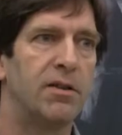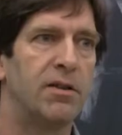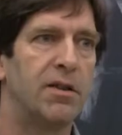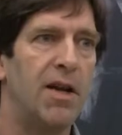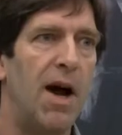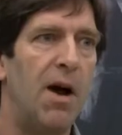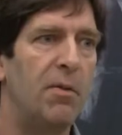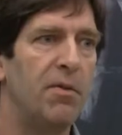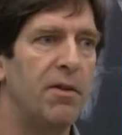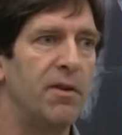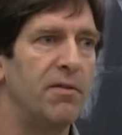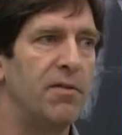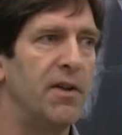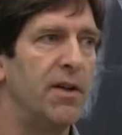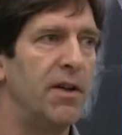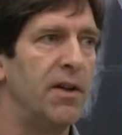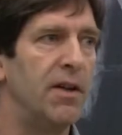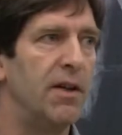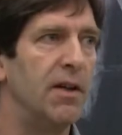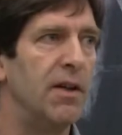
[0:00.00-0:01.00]
south of
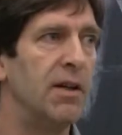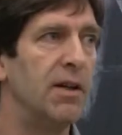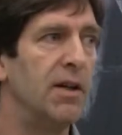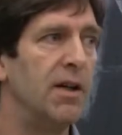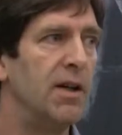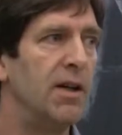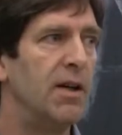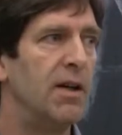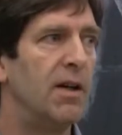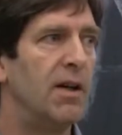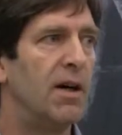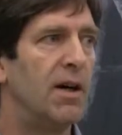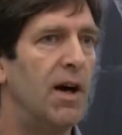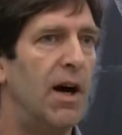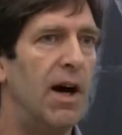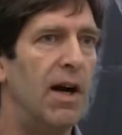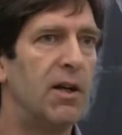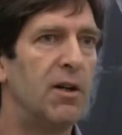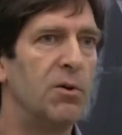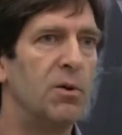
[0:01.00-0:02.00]
here.
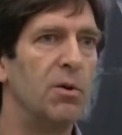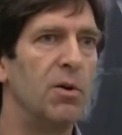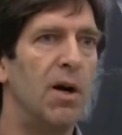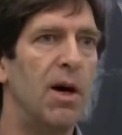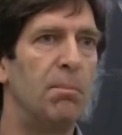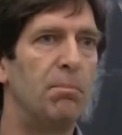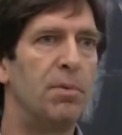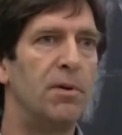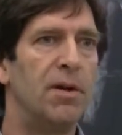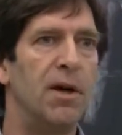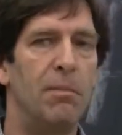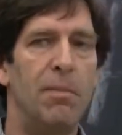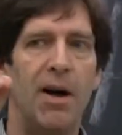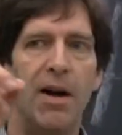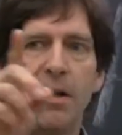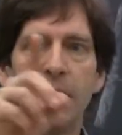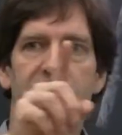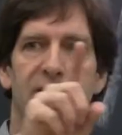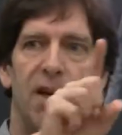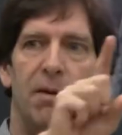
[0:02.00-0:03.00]
I grew up
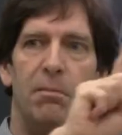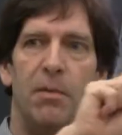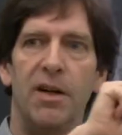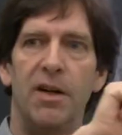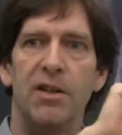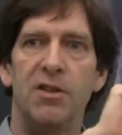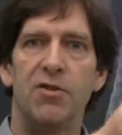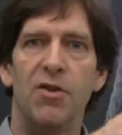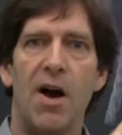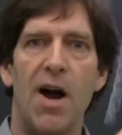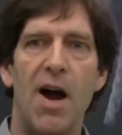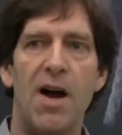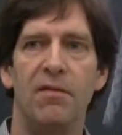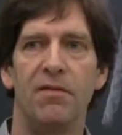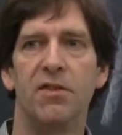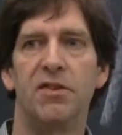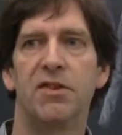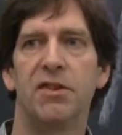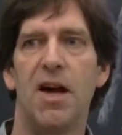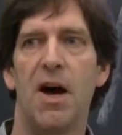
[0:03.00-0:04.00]
about a 10 minute
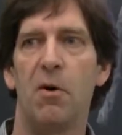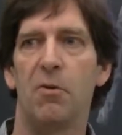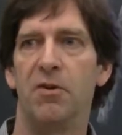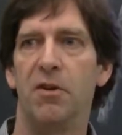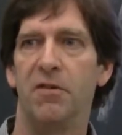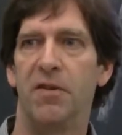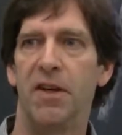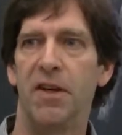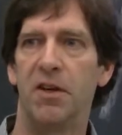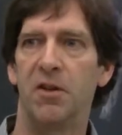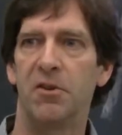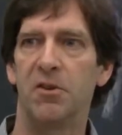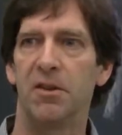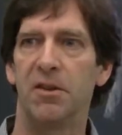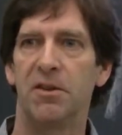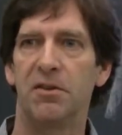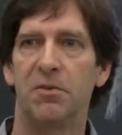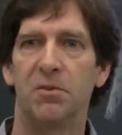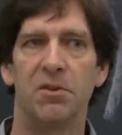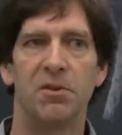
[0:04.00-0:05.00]
drive south of here, so
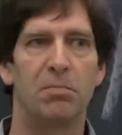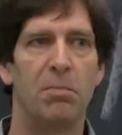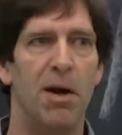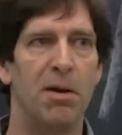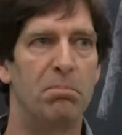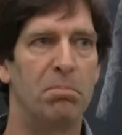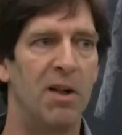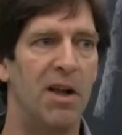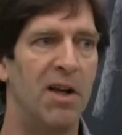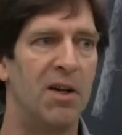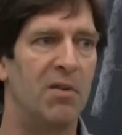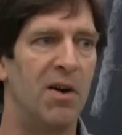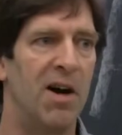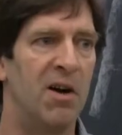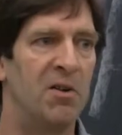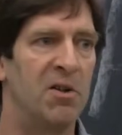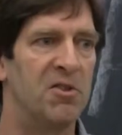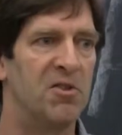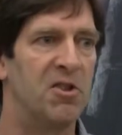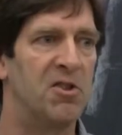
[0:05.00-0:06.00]
this was my
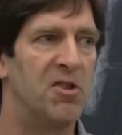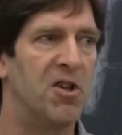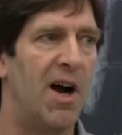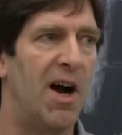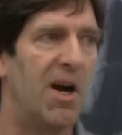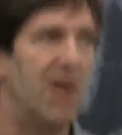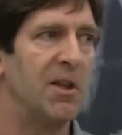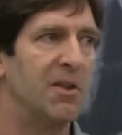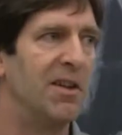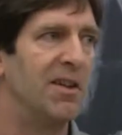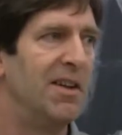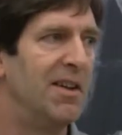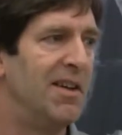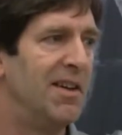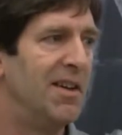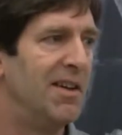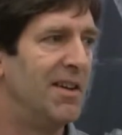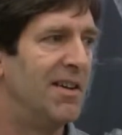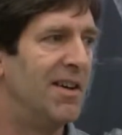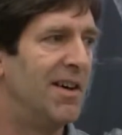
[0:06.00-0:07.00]
playground as a child.
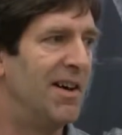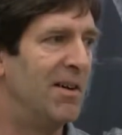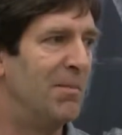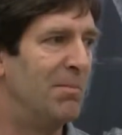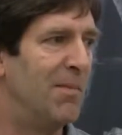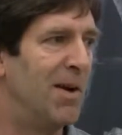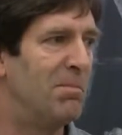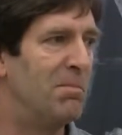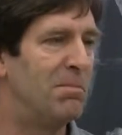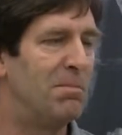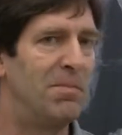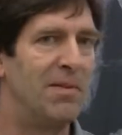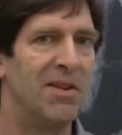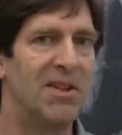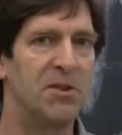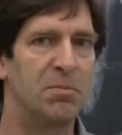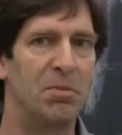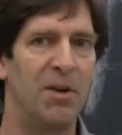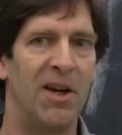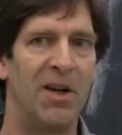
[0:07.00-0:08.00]
Uh, maybe
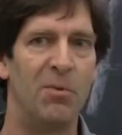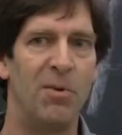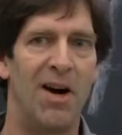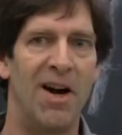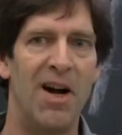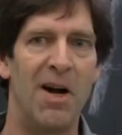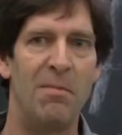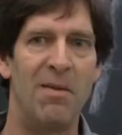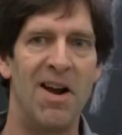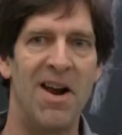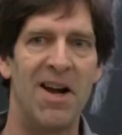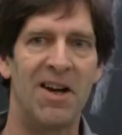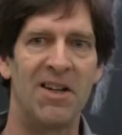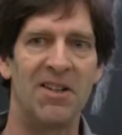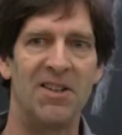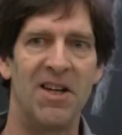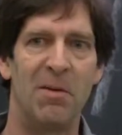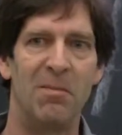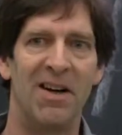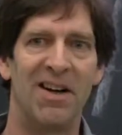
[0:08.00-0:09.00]
explain why I'm an
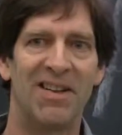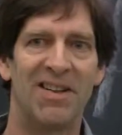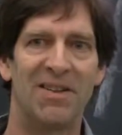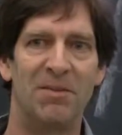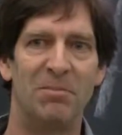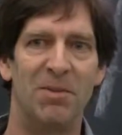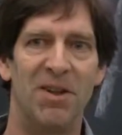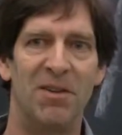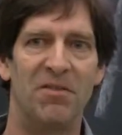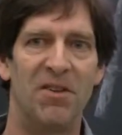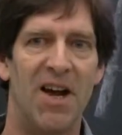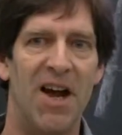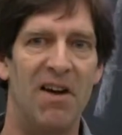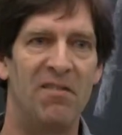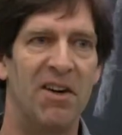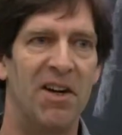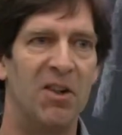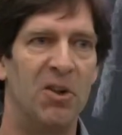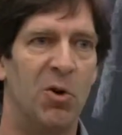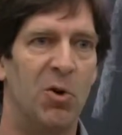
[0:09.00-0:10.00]
academic, but if you
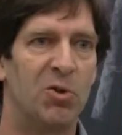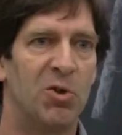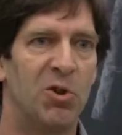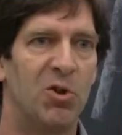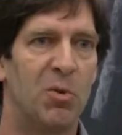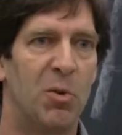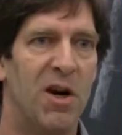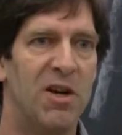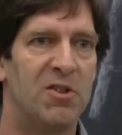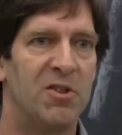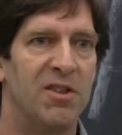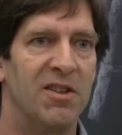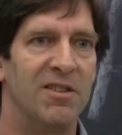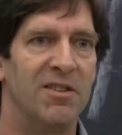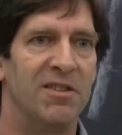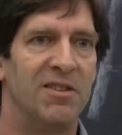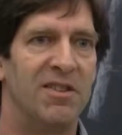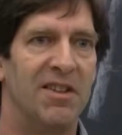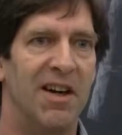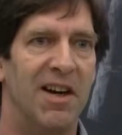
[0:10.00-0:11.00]
have any local
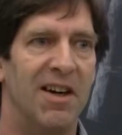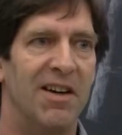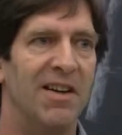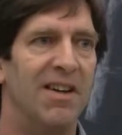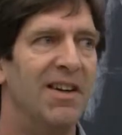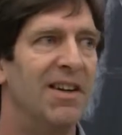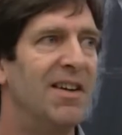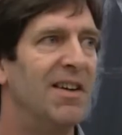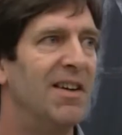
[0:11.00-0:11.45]
questions, uh,